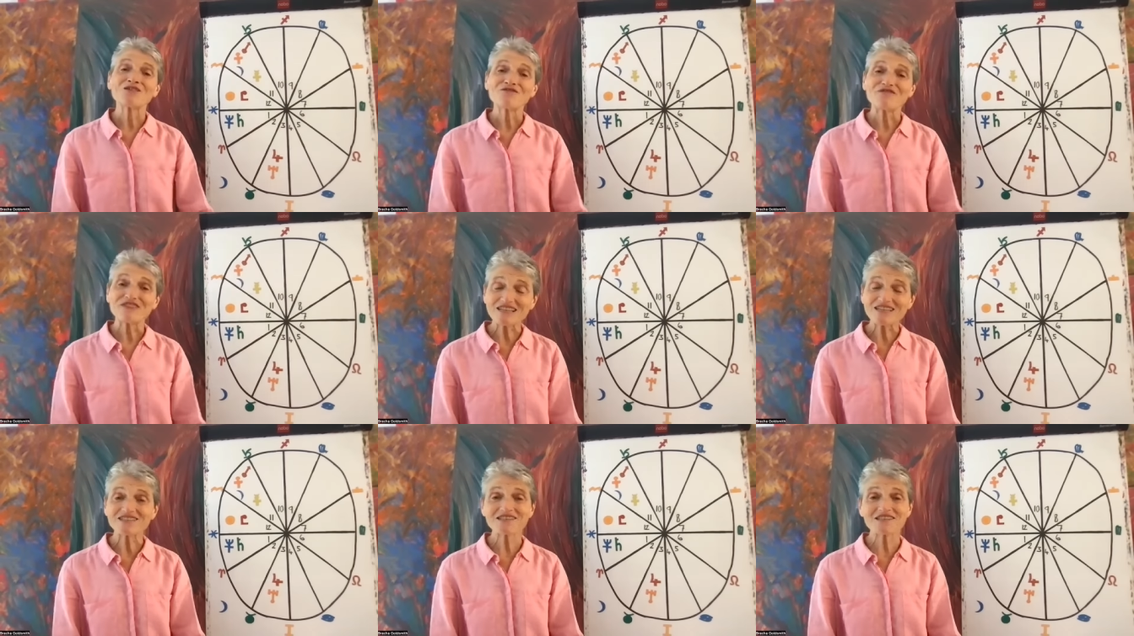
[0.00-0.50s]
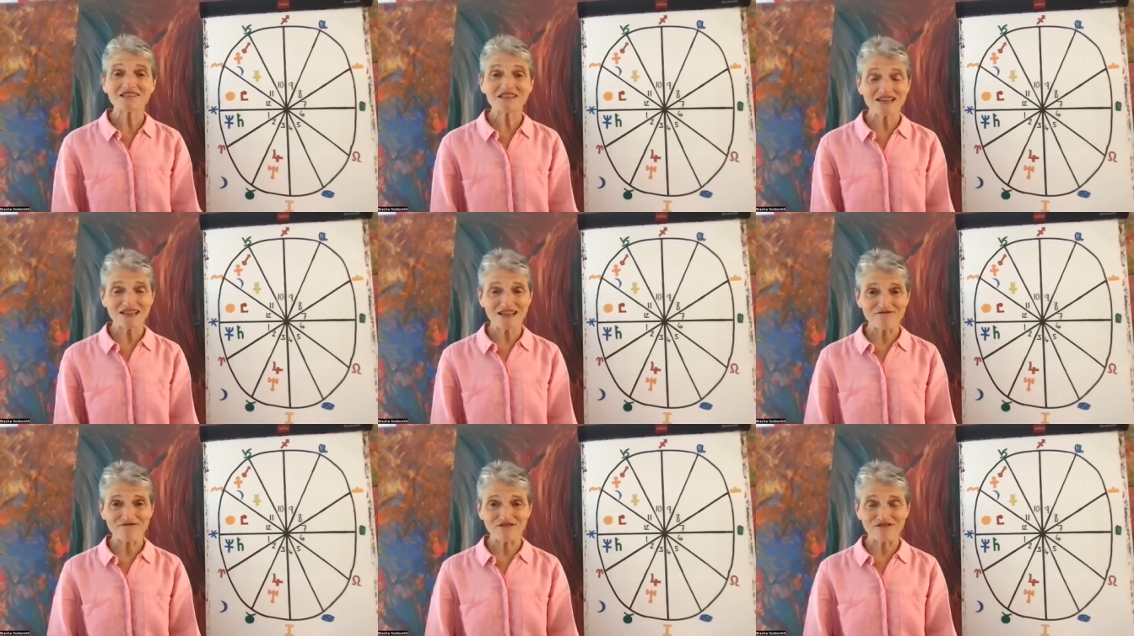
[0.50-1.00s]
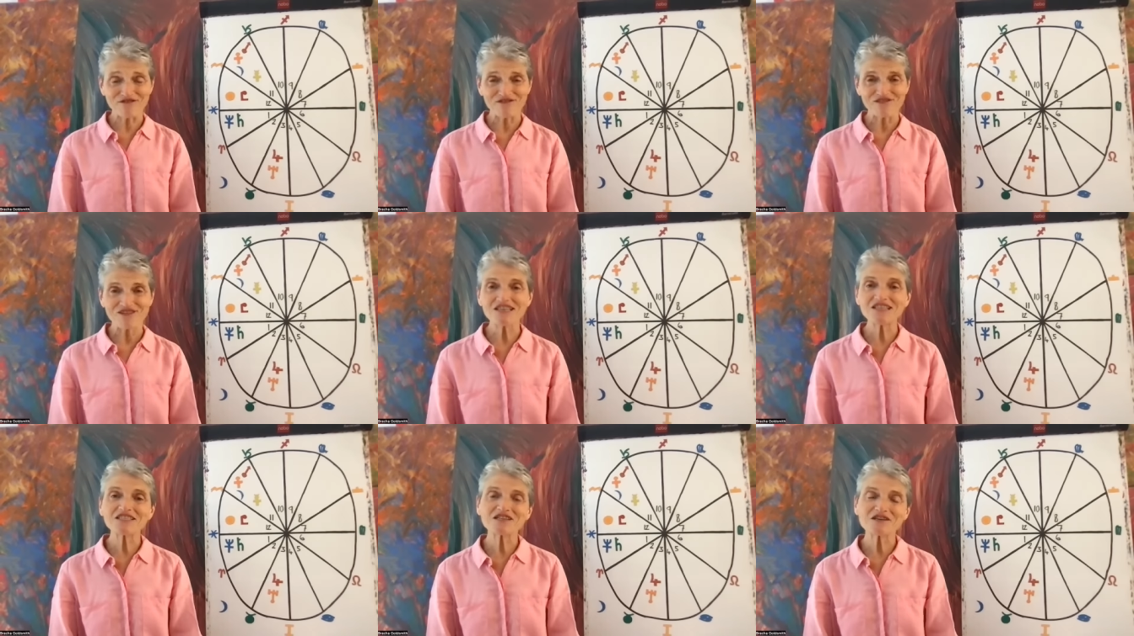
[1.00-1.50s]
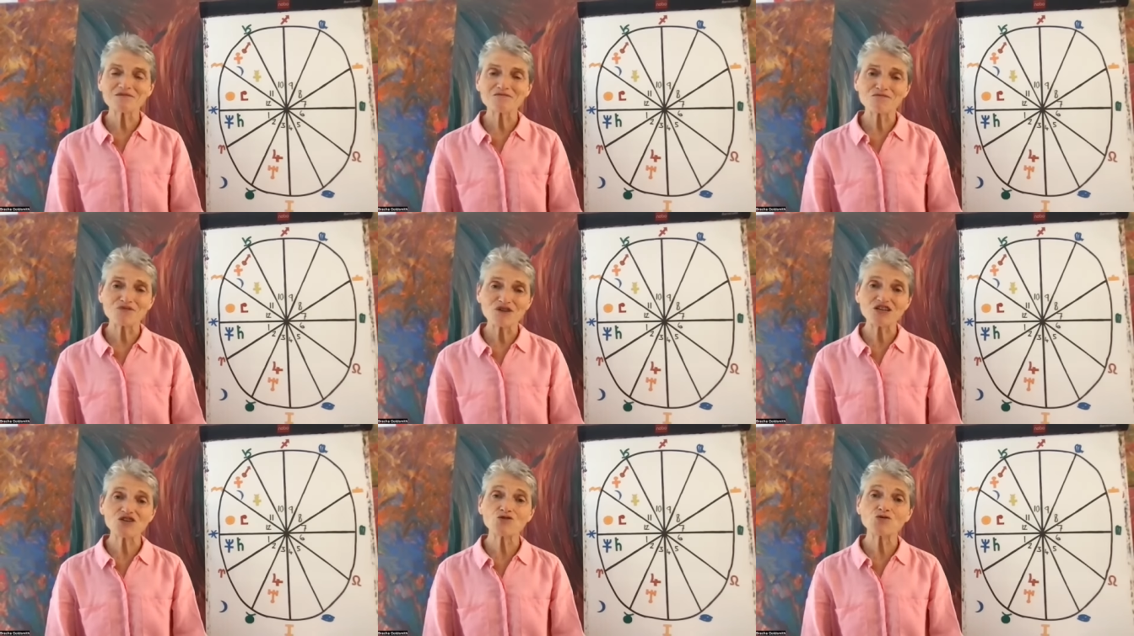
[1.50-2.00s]
Venus in the 11th. This can
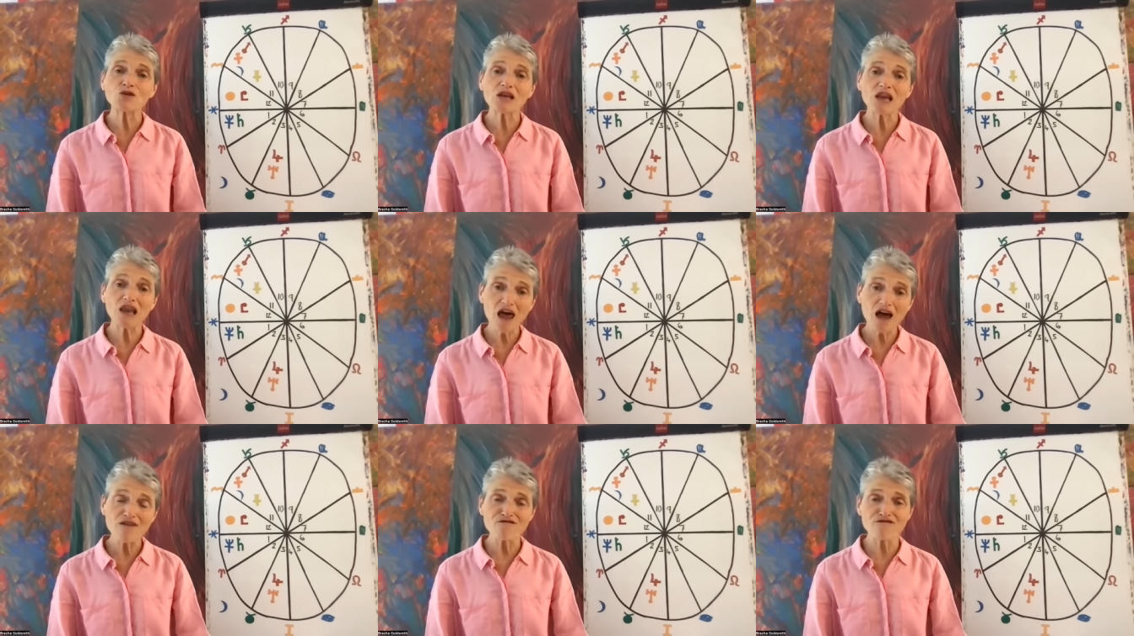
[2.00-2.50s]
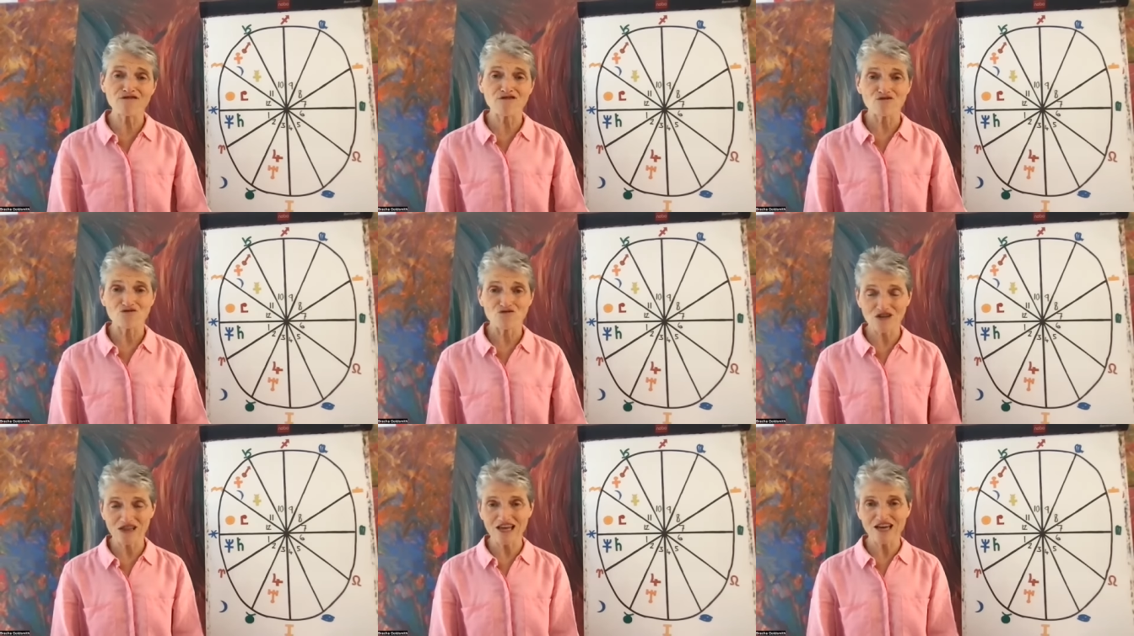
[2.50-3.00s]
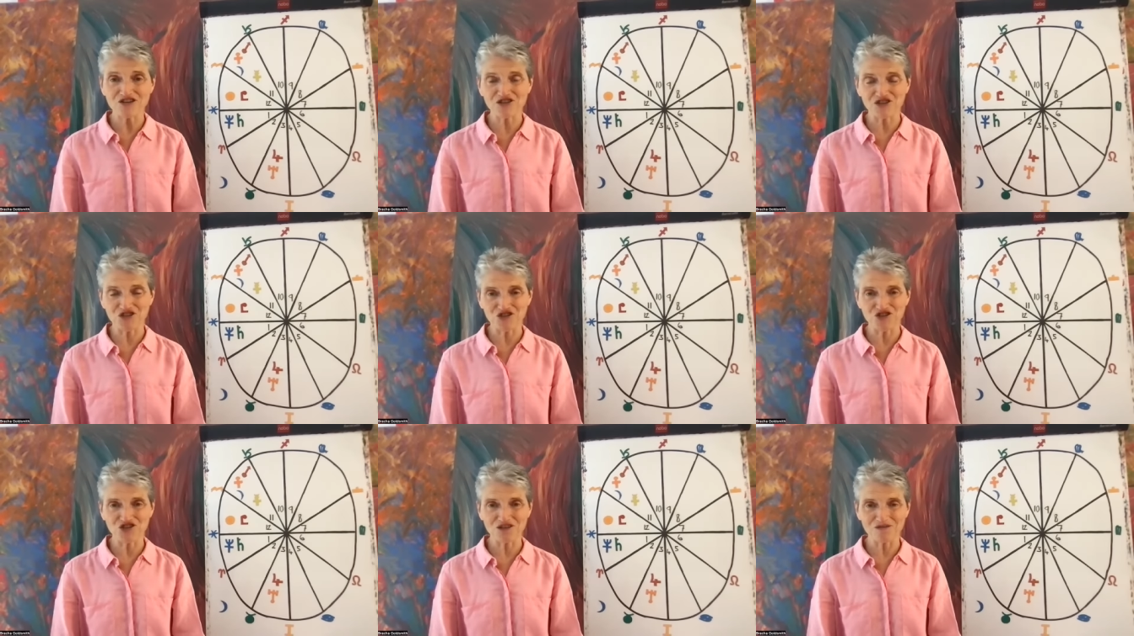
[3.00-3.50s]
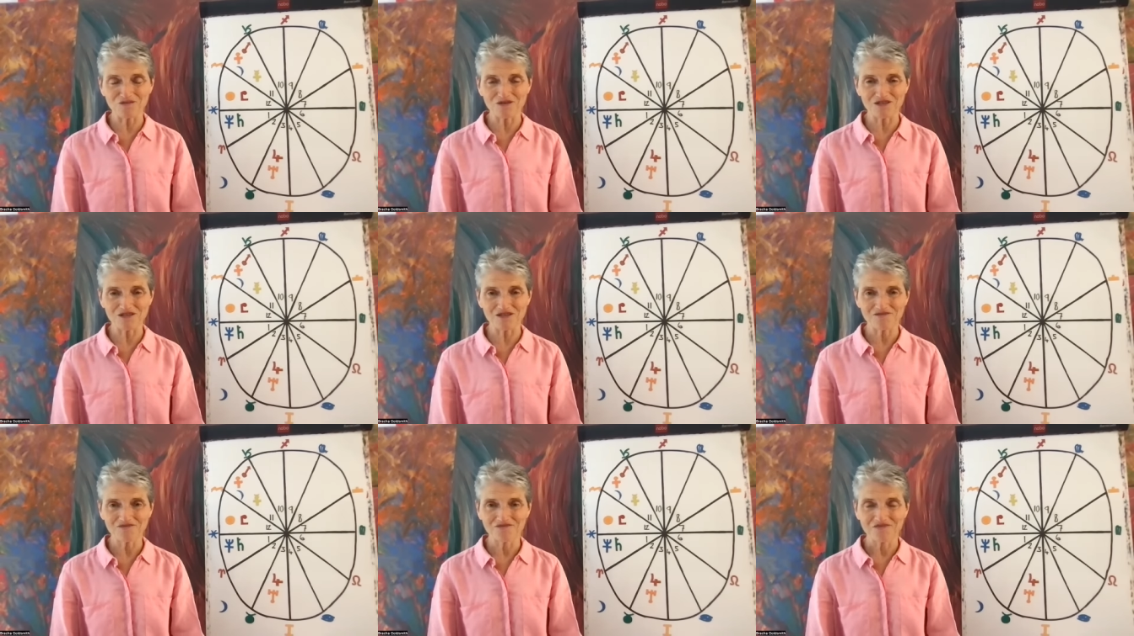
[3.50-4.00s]
bring you love
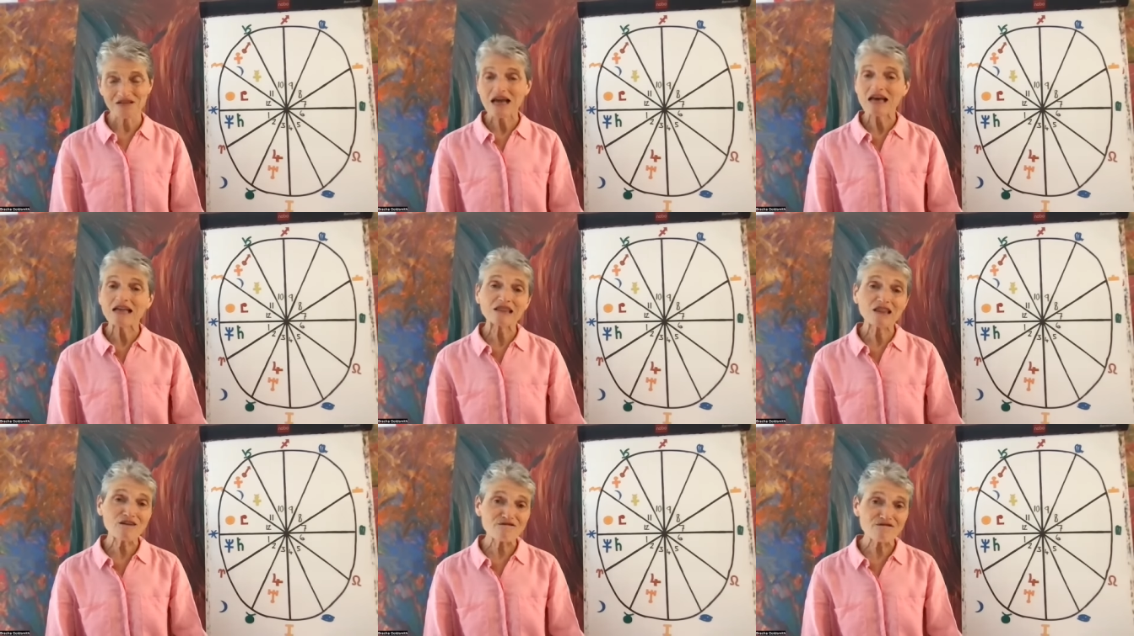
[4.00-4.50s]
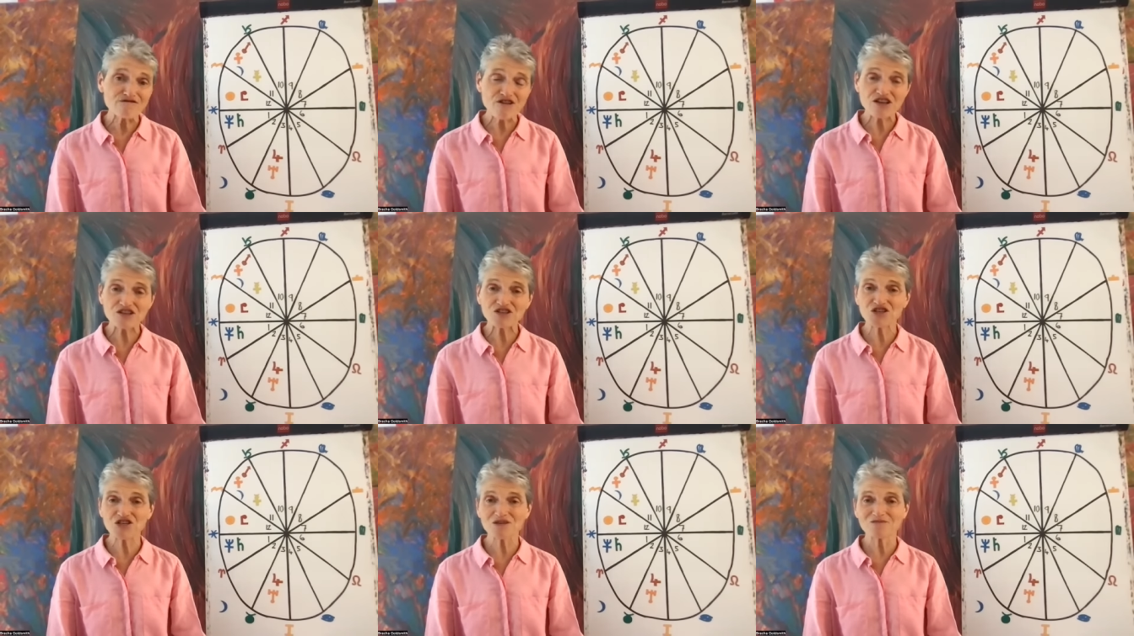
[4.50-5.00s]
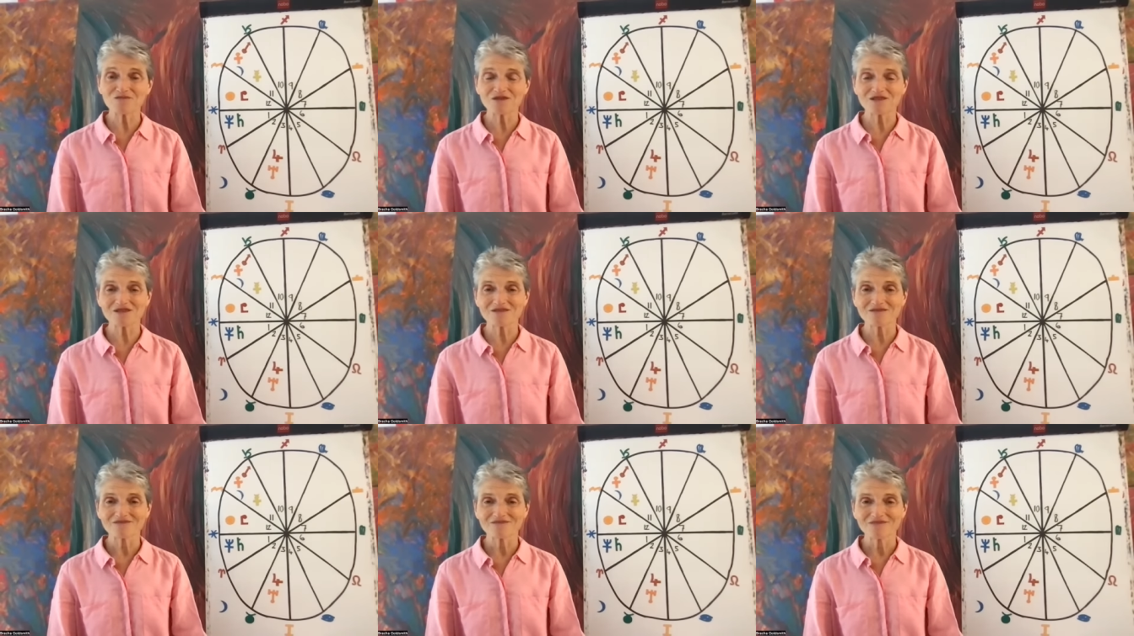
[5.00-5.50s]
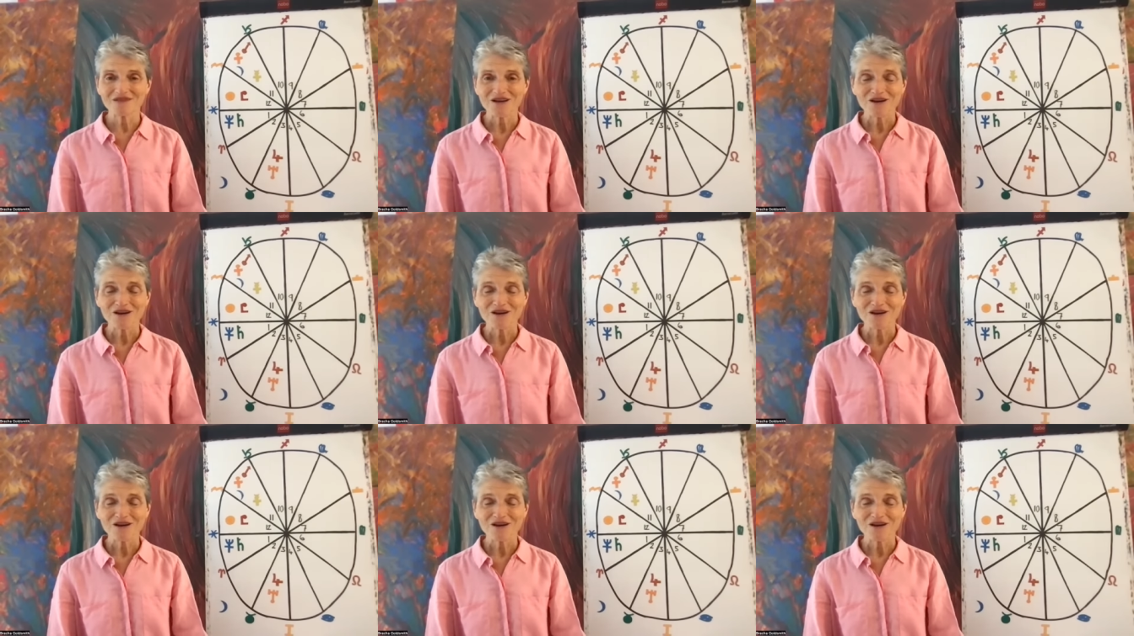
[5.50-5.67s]
relationships, love friendships,